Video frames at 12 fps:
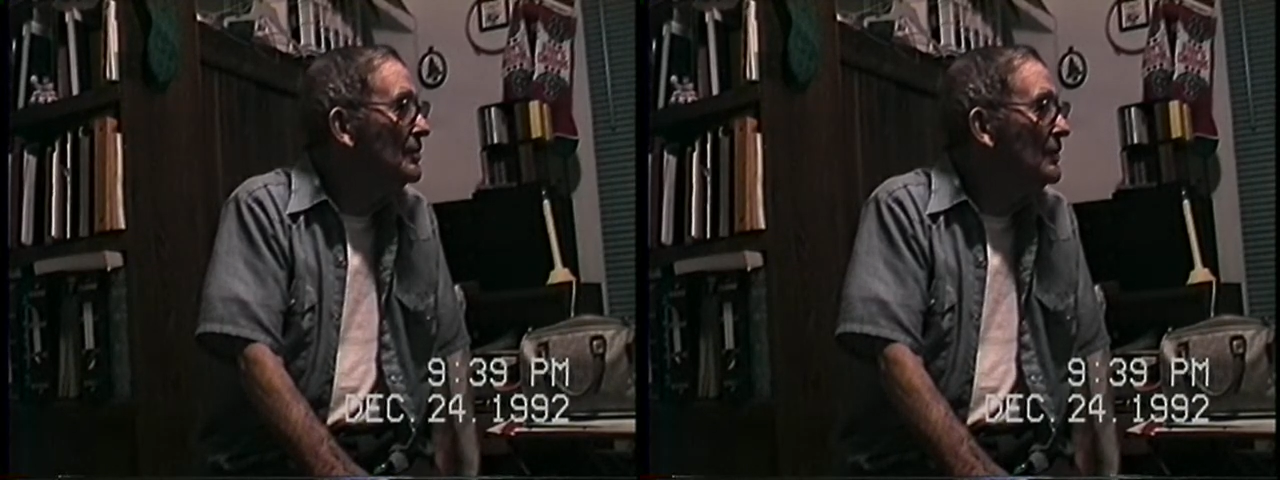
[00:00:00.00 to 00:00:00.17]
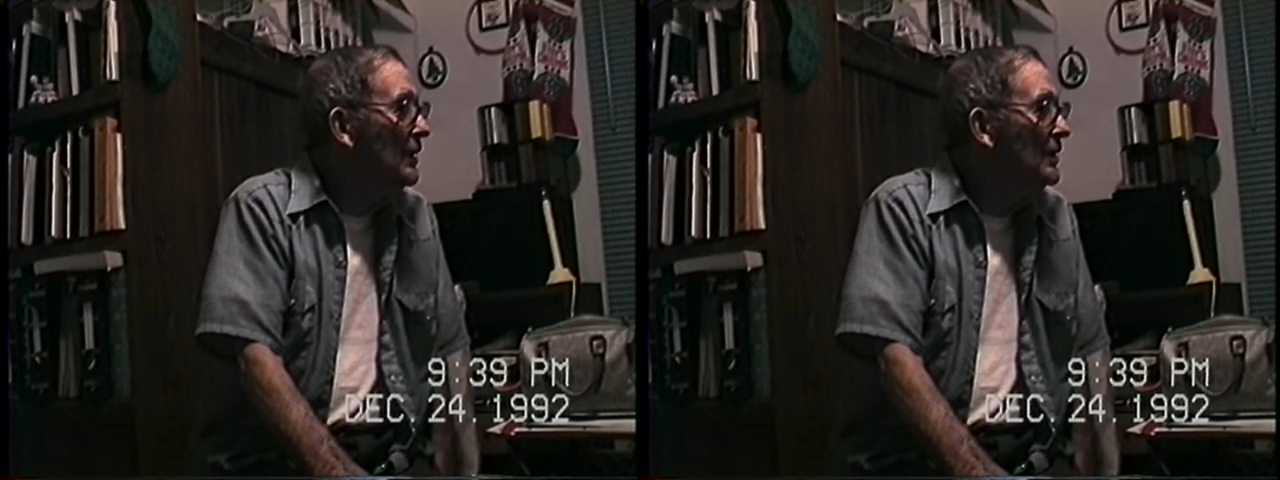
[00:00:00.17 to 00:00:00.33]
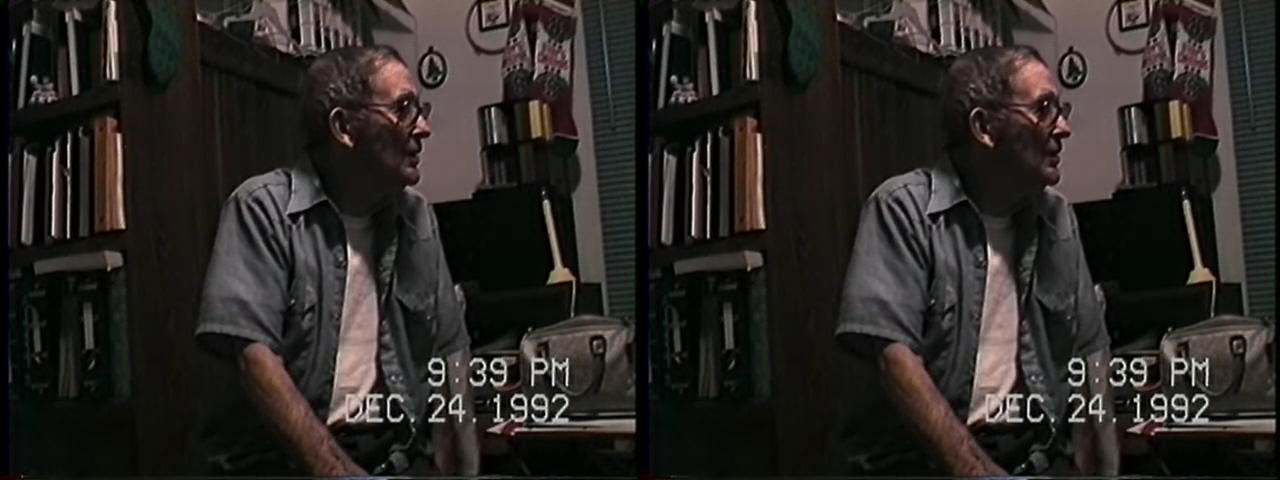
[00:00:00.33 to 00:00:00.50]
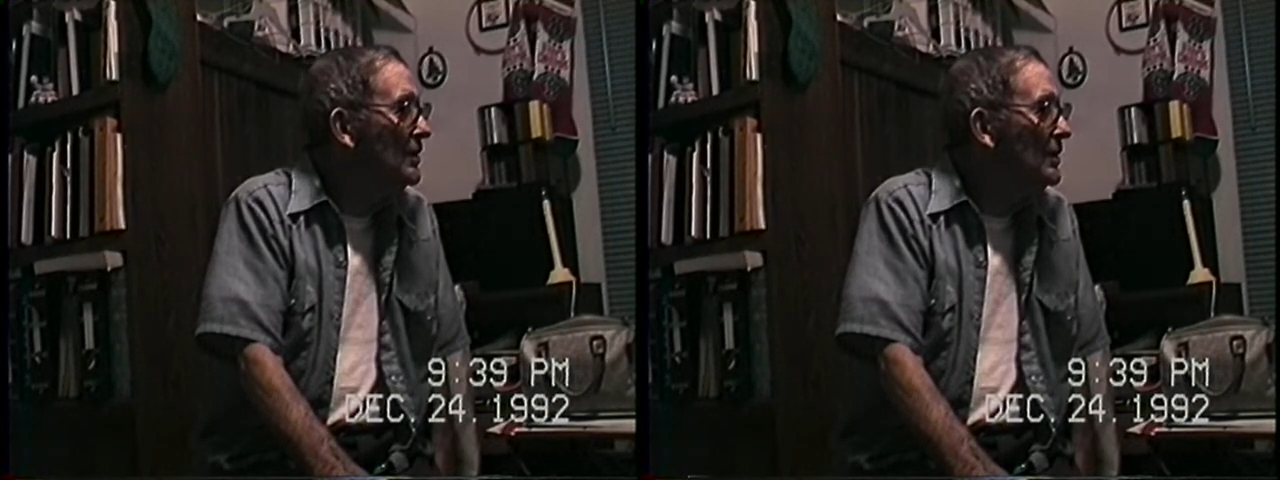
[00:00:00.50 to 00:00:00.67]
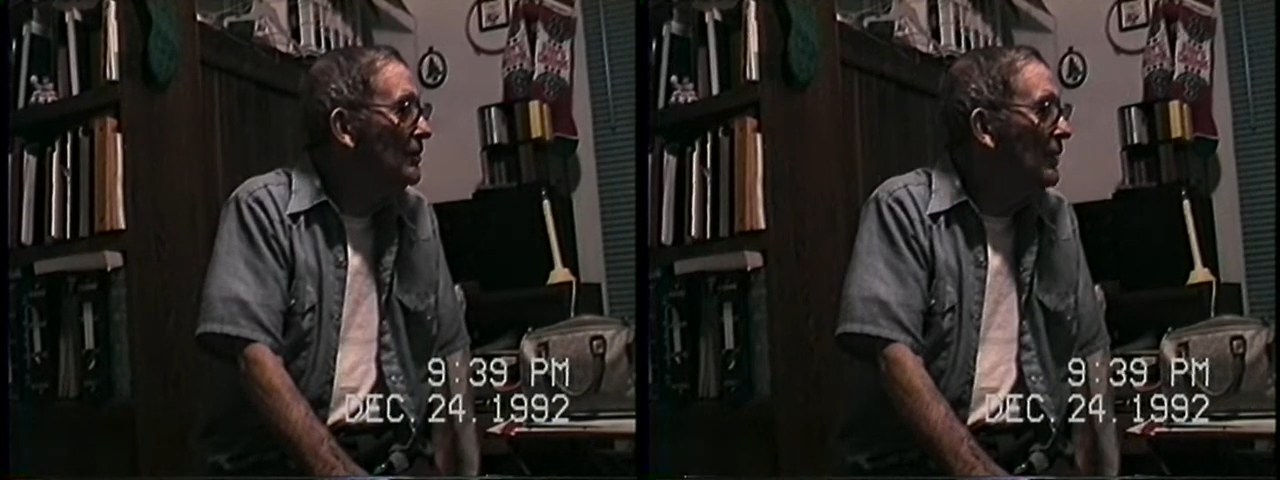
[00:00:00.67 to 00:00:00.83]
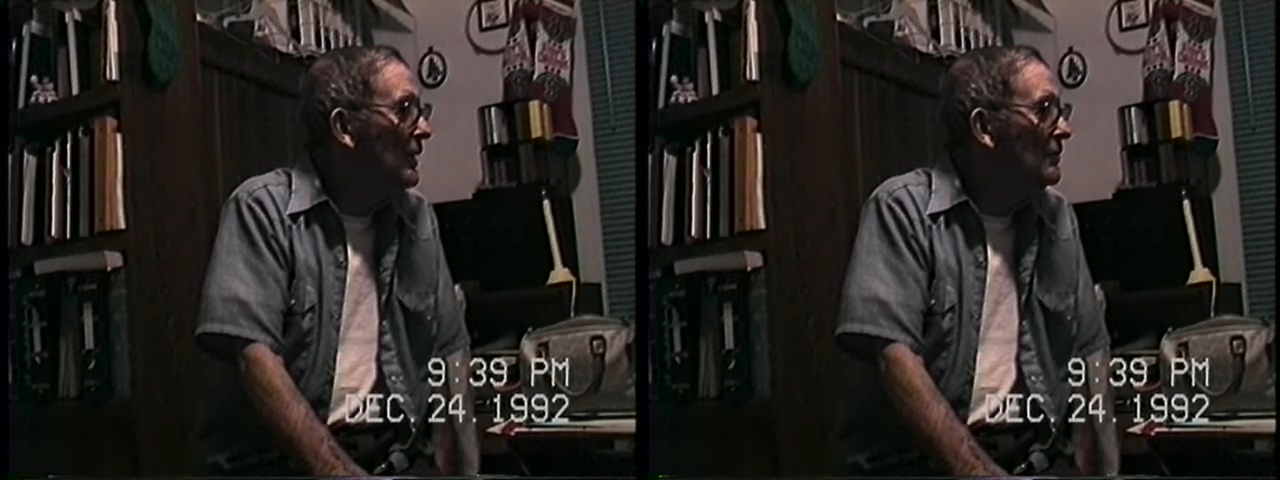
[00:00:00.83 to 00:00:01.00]
down
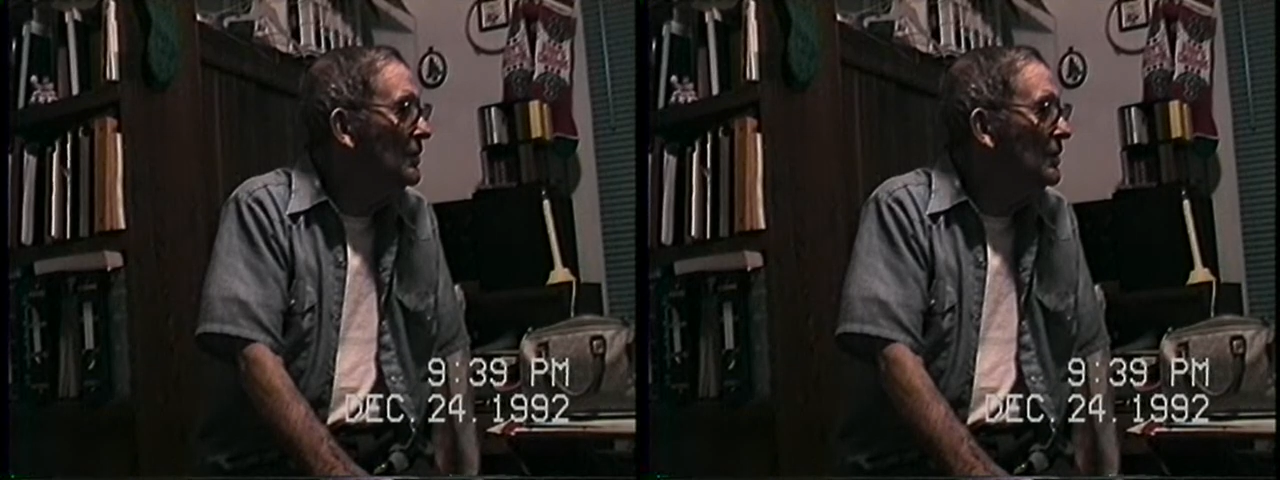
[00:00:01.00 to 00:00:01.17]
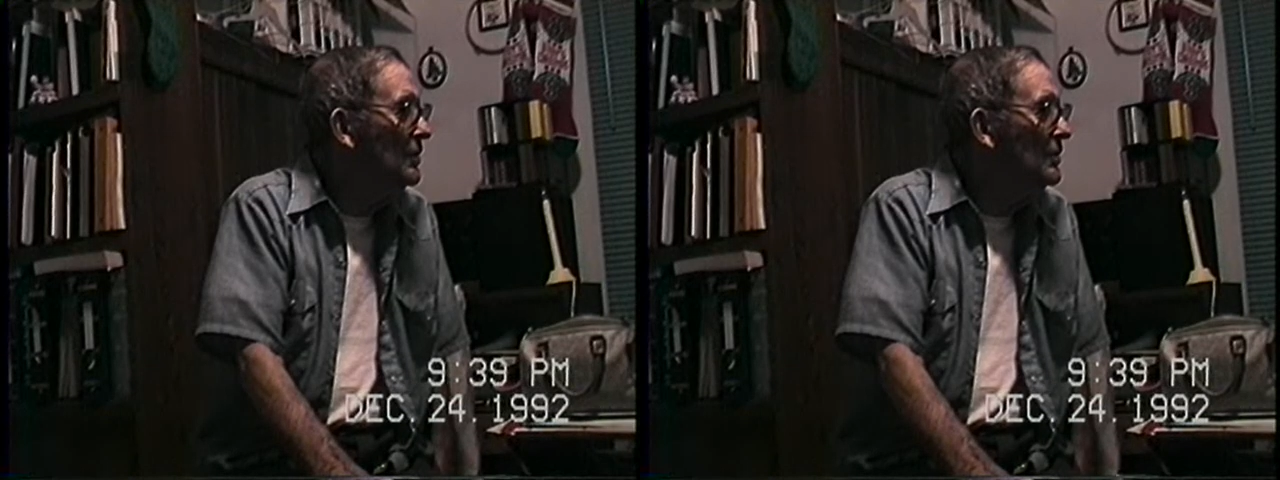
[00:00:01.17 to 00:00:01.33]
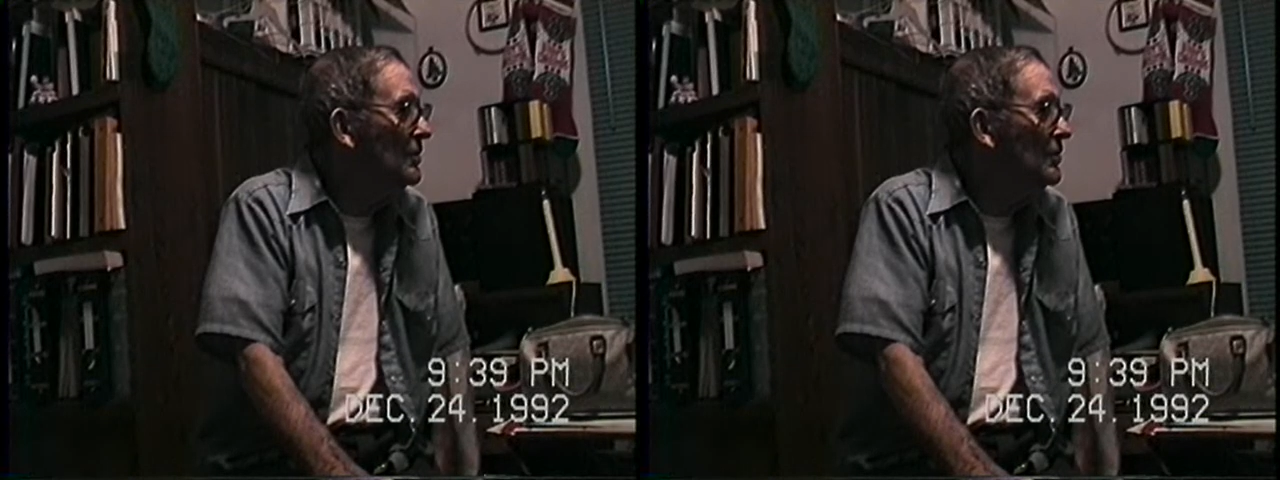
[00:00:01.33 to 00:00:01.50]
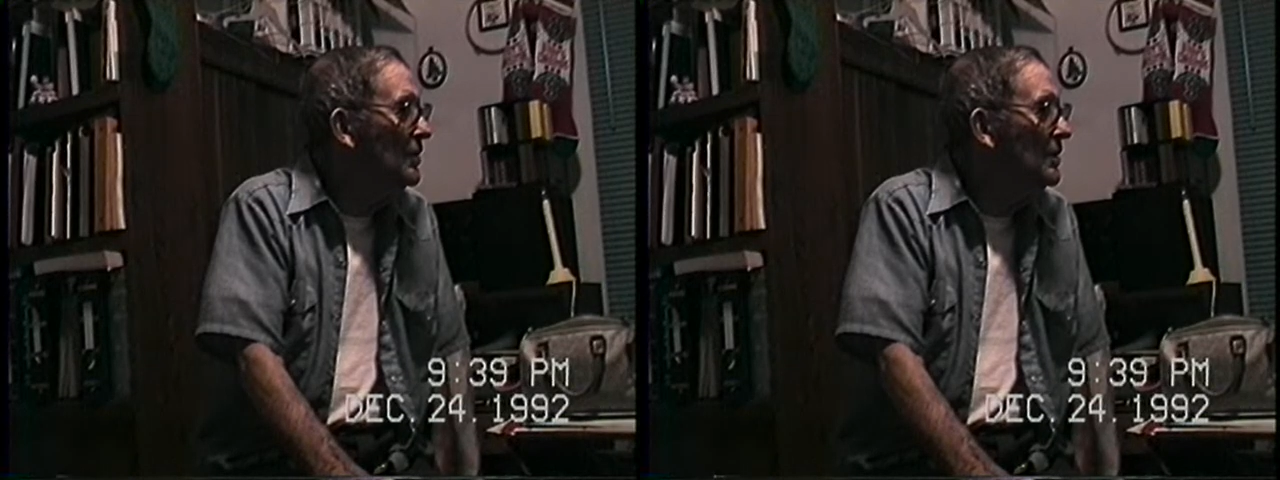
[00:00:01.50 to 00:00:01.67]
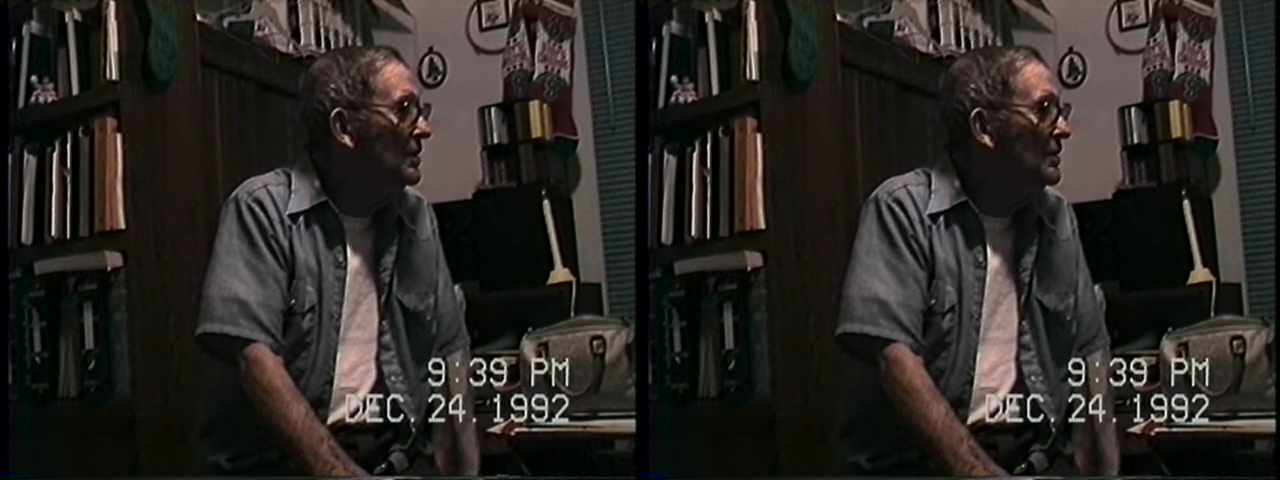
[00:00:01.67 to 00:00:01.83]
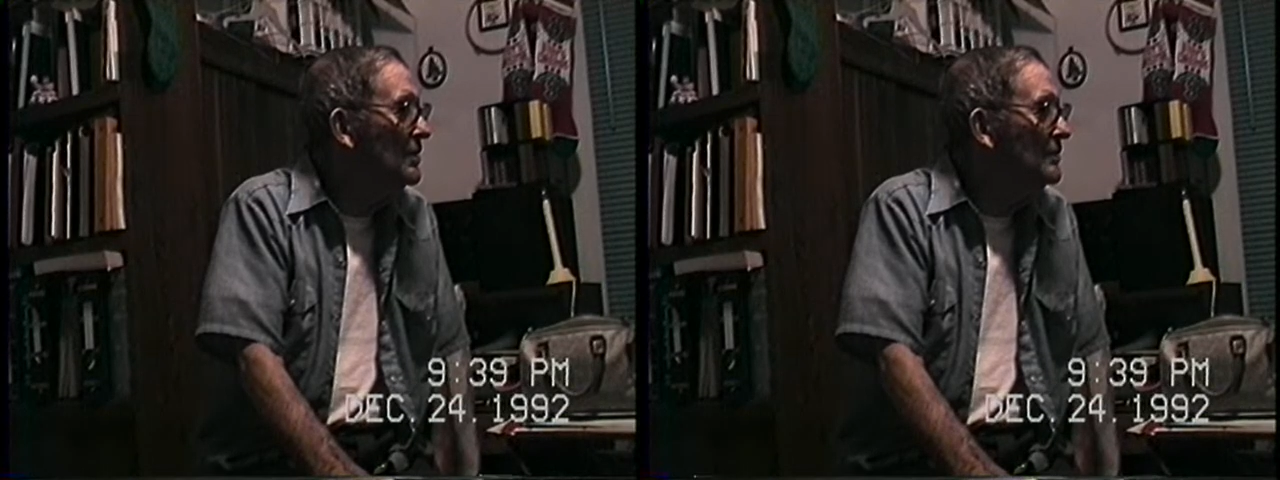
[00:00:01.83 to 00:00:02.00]
Pikeville on the
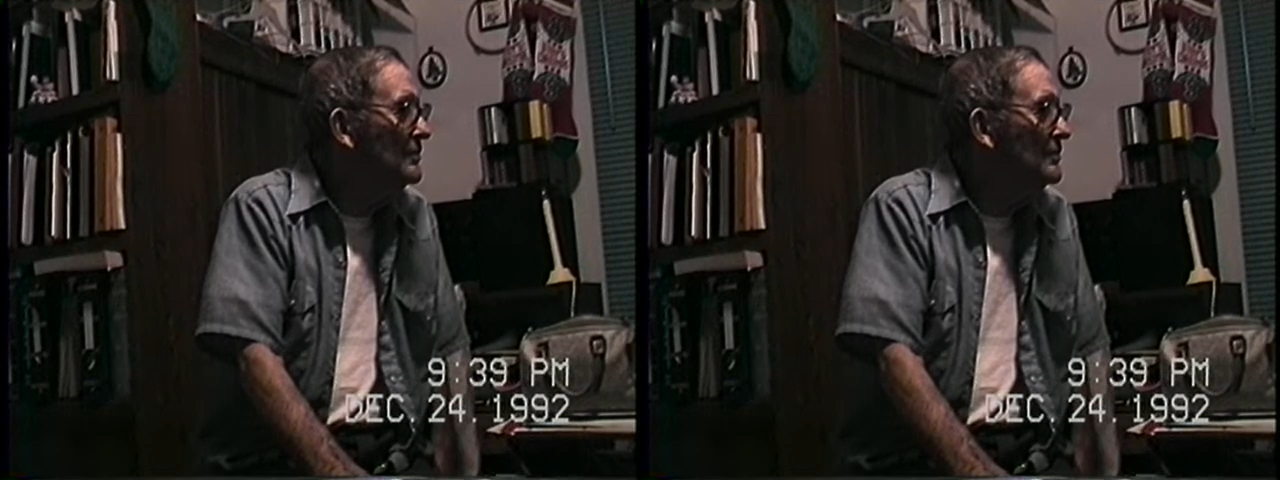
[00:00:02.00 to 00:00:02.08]
train.